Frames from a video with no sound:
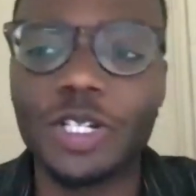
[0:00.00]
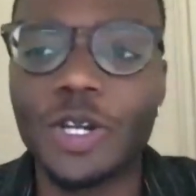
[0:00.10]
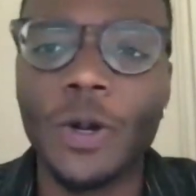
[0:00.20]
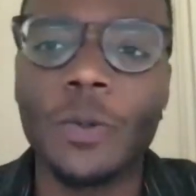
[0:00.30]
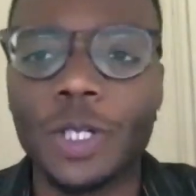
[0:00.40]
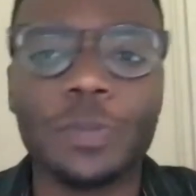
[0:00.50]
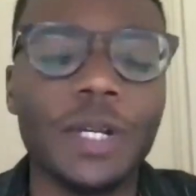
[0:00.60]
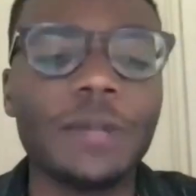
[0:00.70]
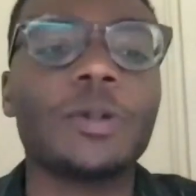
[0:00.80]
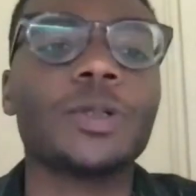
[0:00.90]
knowing which
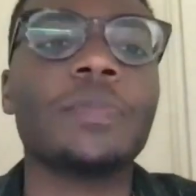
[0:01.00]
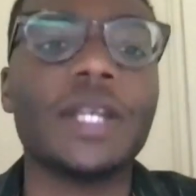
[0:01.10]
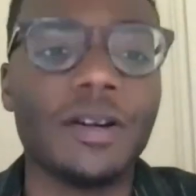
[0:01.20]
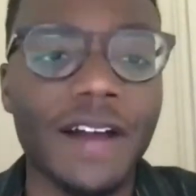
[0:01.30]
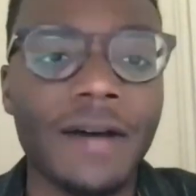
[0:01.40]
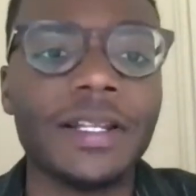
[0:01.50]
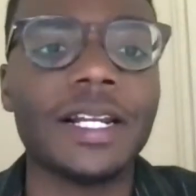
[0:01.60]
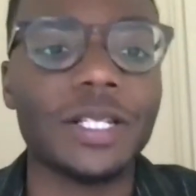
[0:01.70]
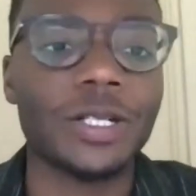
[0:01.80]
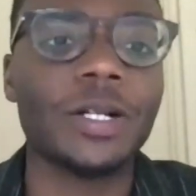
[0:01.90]
people to be around
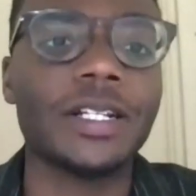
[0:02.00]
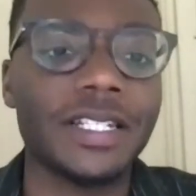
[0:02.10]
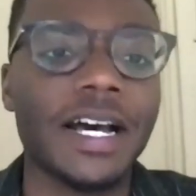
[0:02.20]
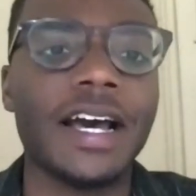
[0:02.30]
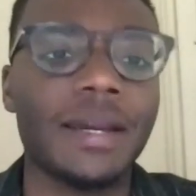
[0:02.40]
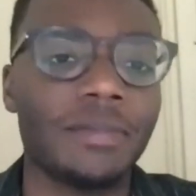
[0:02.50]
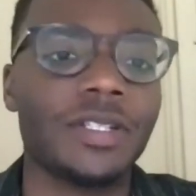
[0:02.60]
at a certain time